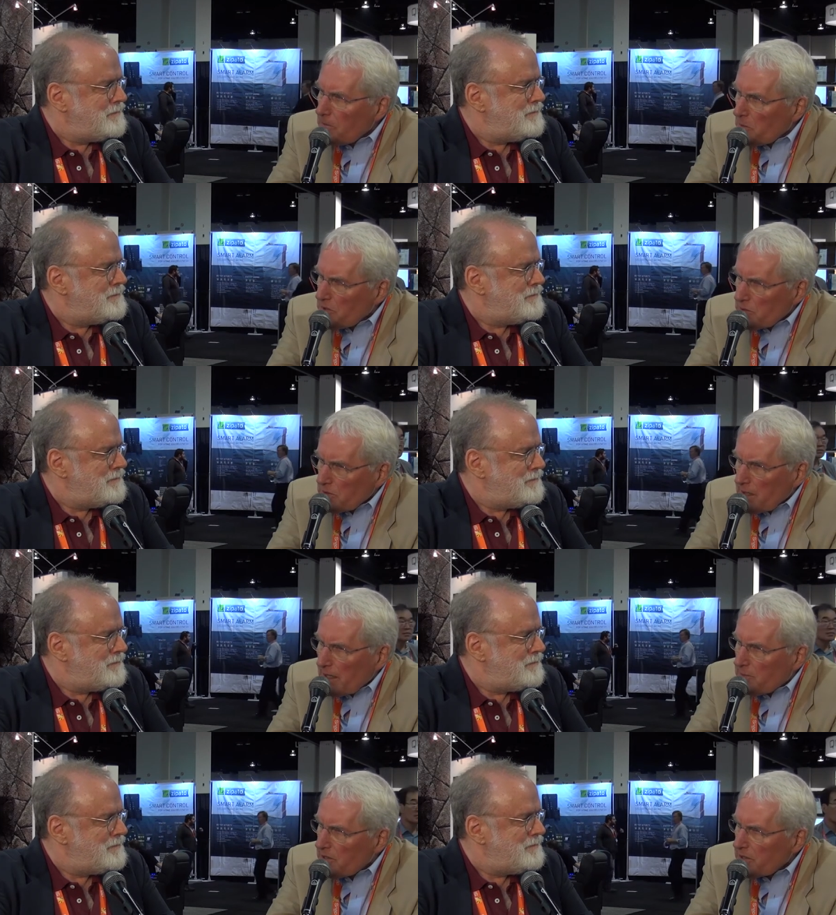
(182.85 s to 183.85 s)
Speaker 1: but we shall
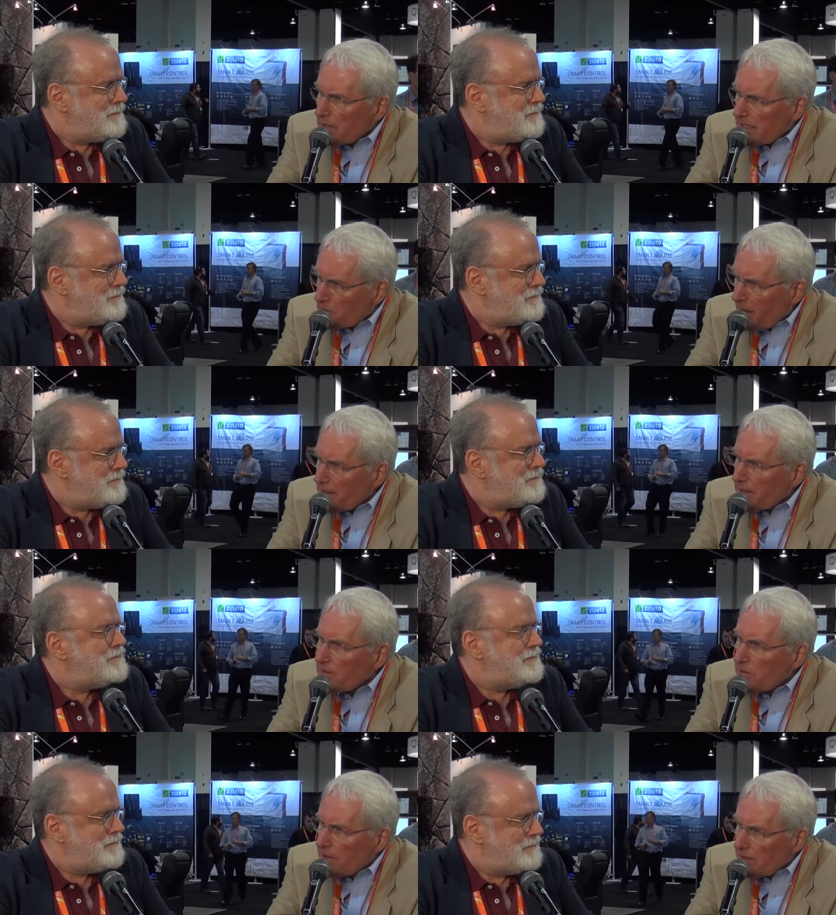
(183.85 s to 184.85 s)
we shall expand it
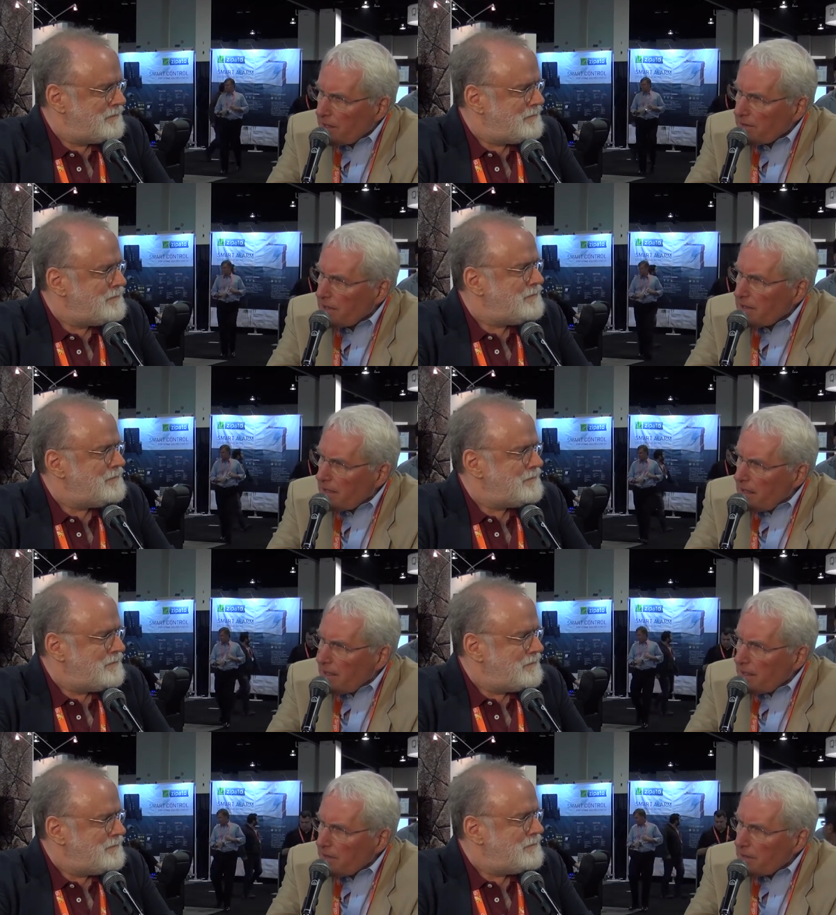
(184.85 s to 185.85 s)
to our other
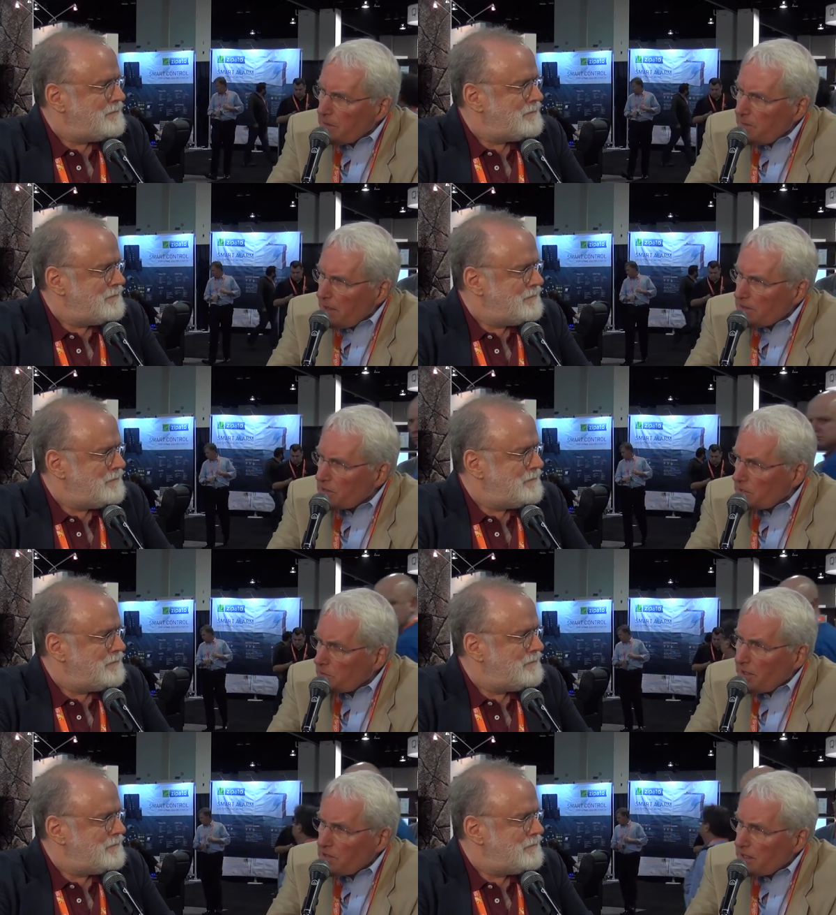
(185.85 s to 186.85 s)
our other partners,
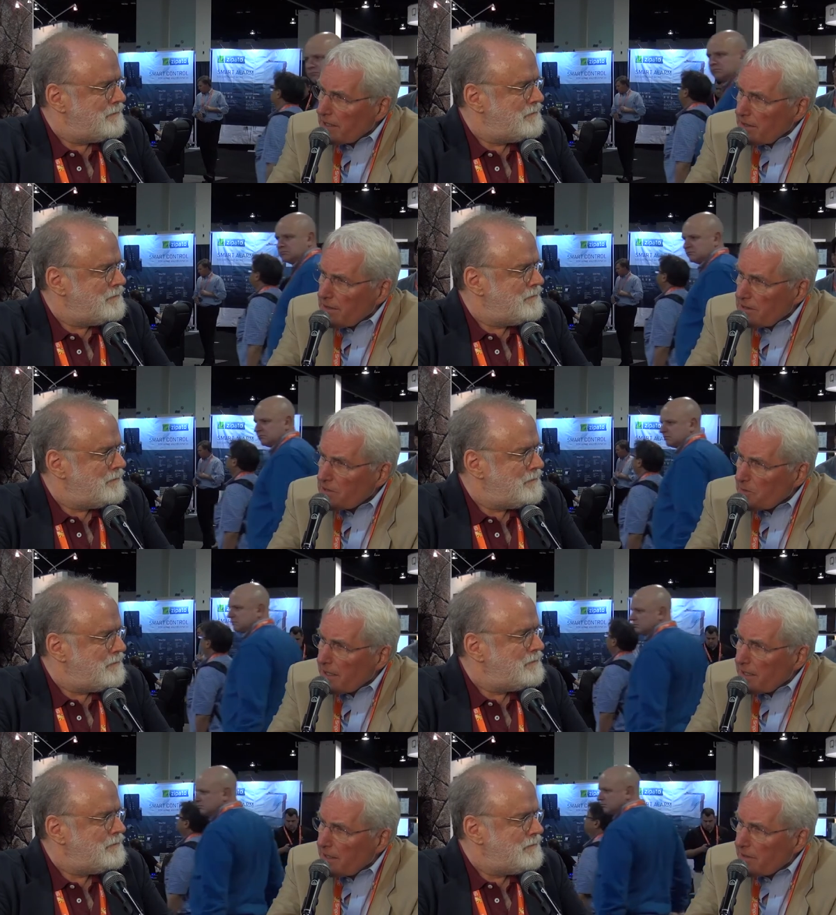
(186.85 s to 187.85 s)
especially in the
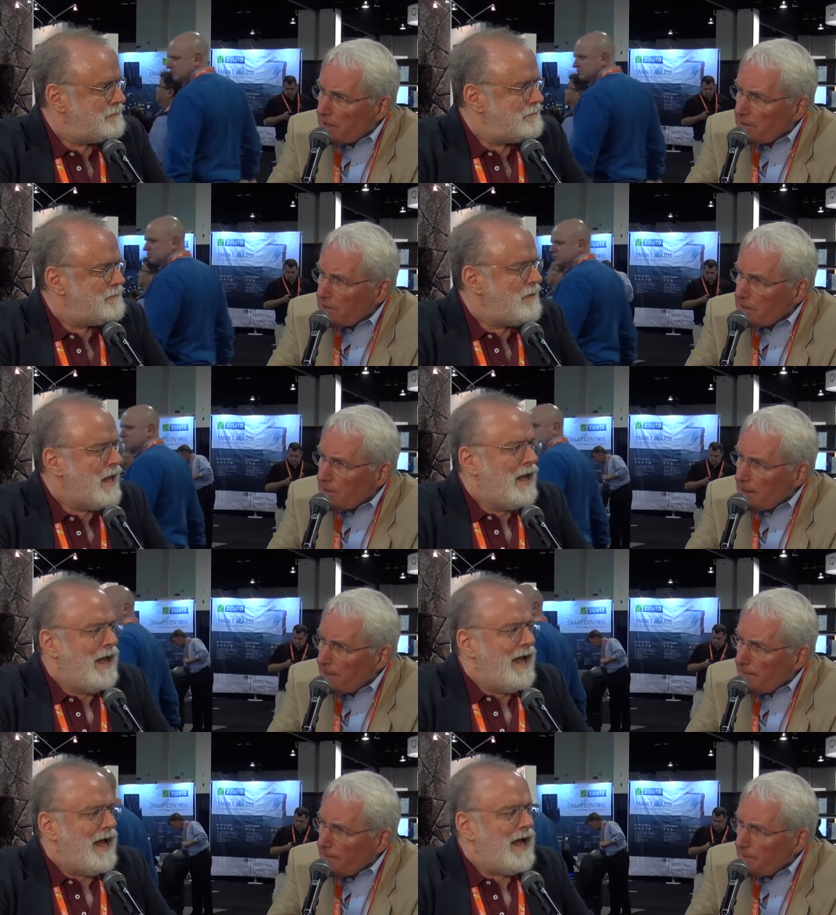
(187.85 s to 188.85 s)
display area too.
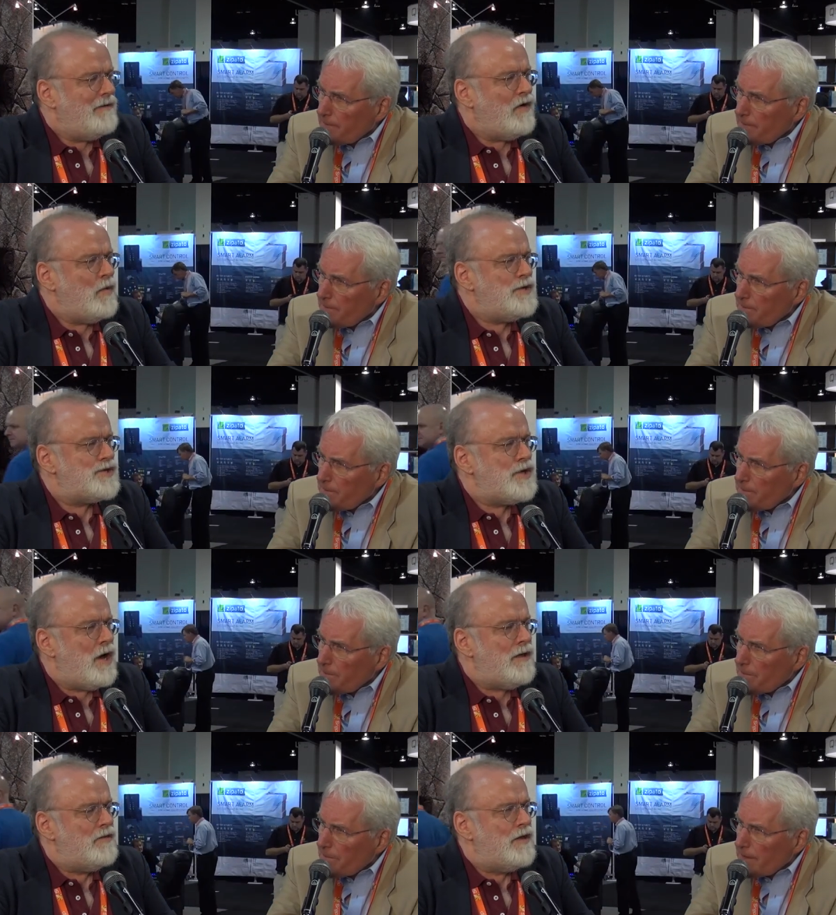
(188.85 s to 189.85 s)
Speaker 2: I've always
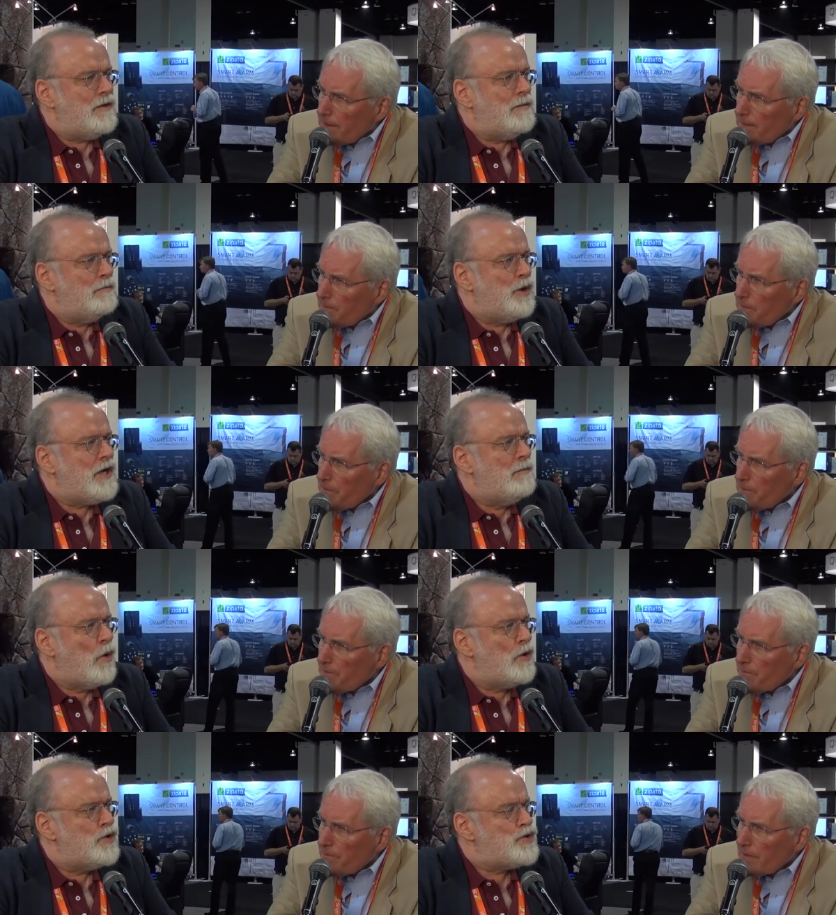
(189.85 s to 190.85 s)
thought that brick and
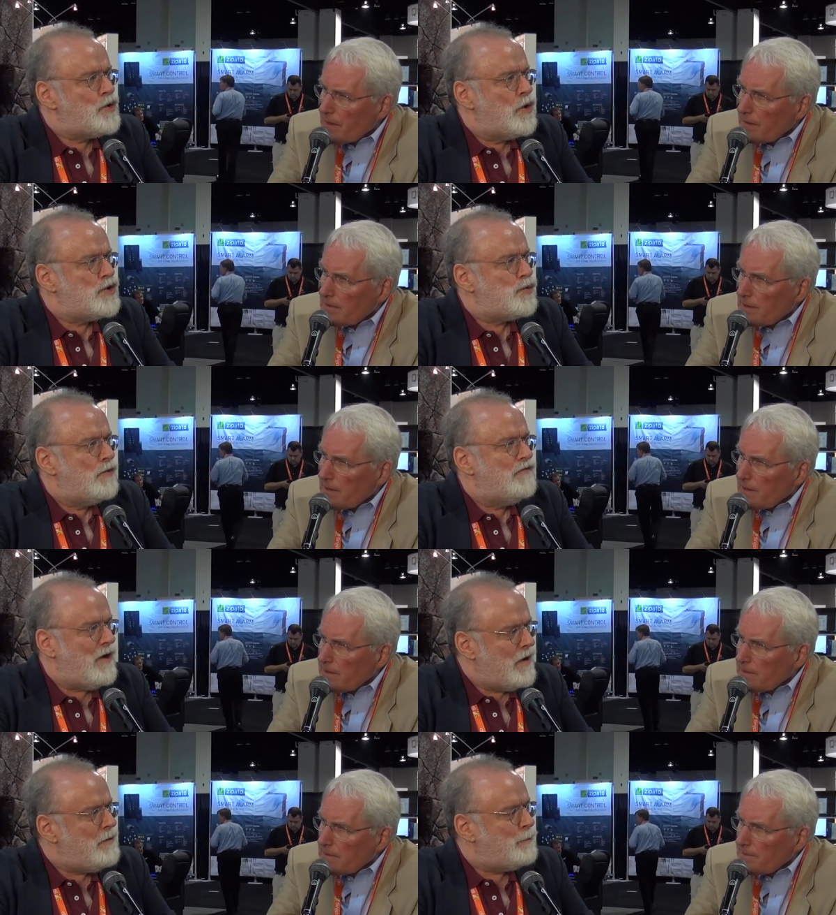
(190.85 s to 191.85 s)
mortar stores were
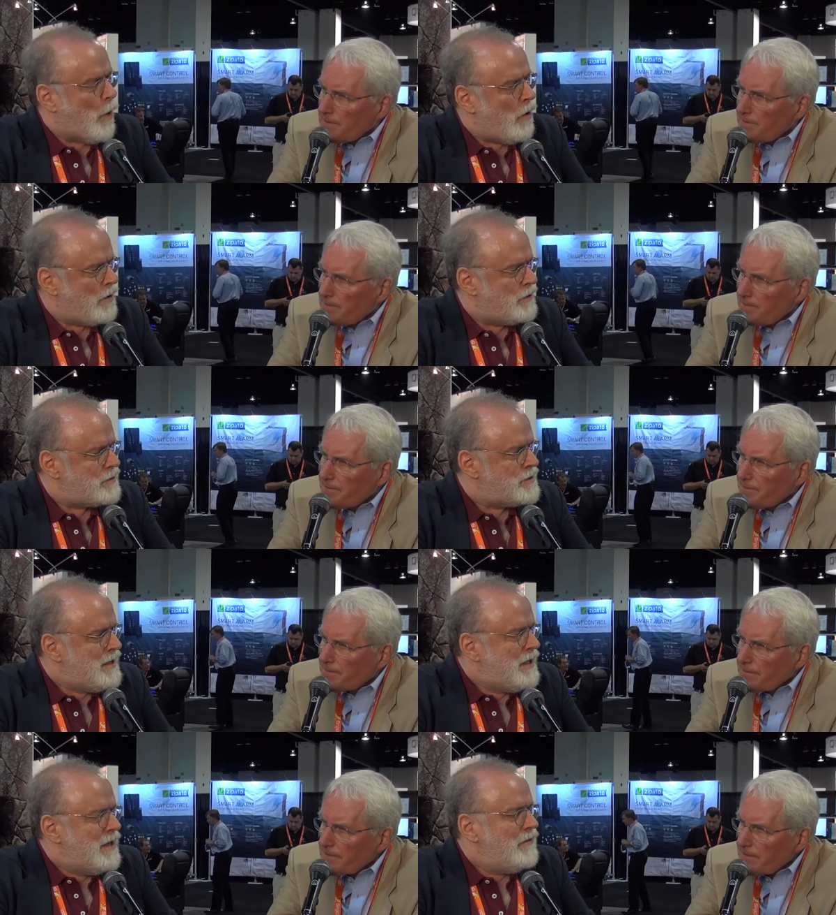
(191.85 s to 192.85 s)
very important.
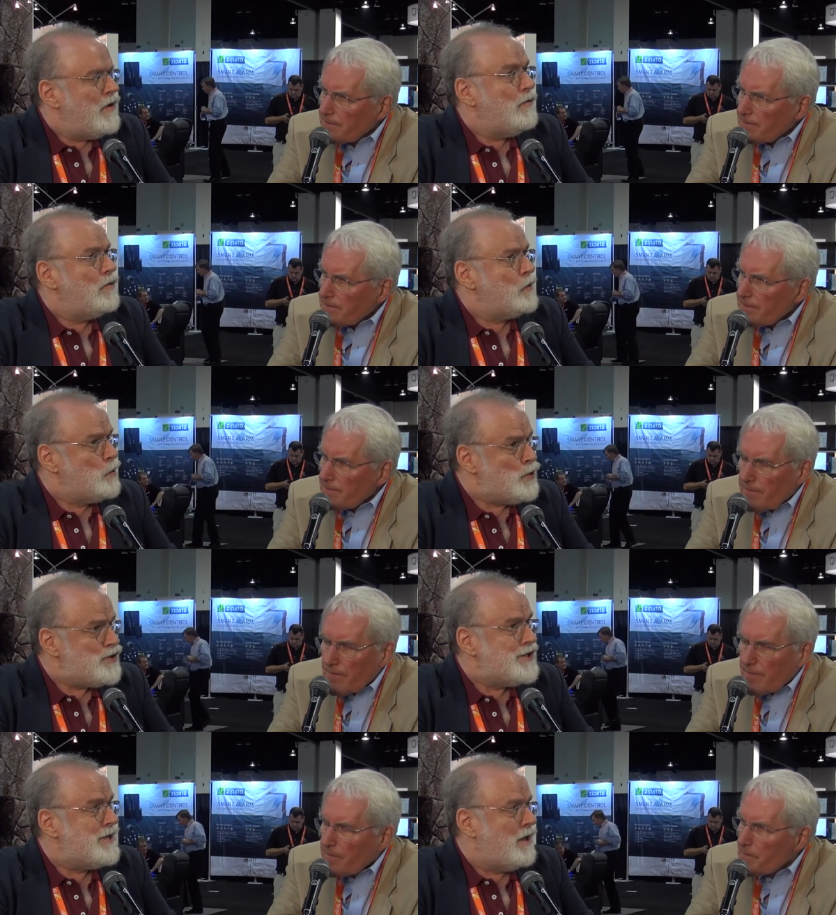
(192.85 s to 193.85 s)
They're
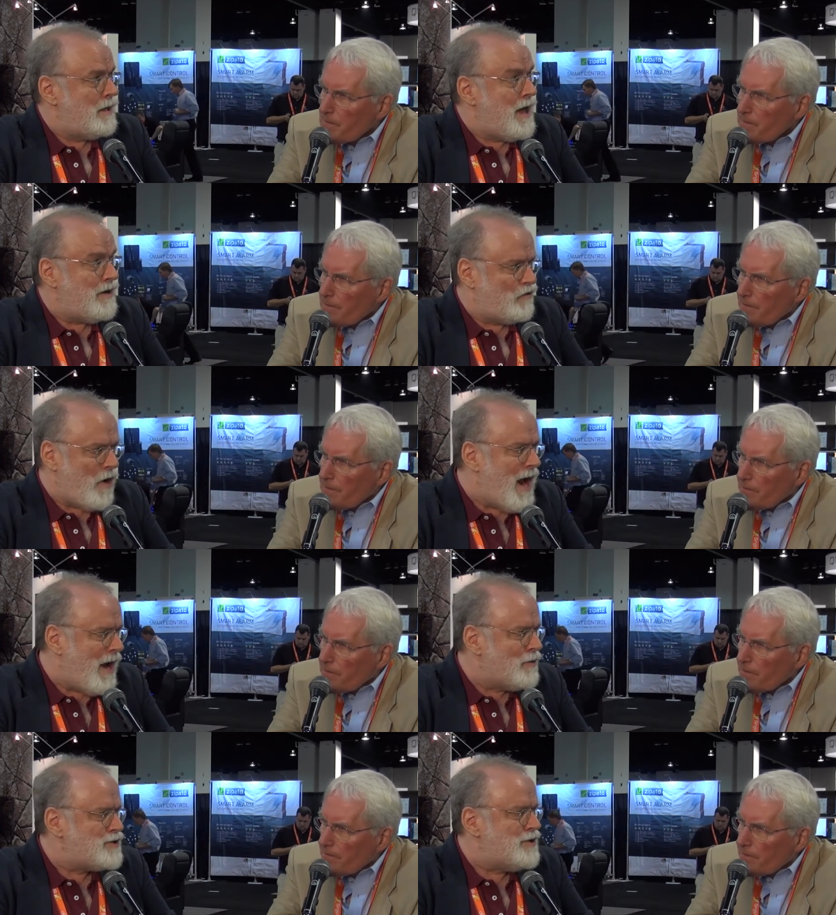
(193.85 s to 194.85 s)
losing a lot of ground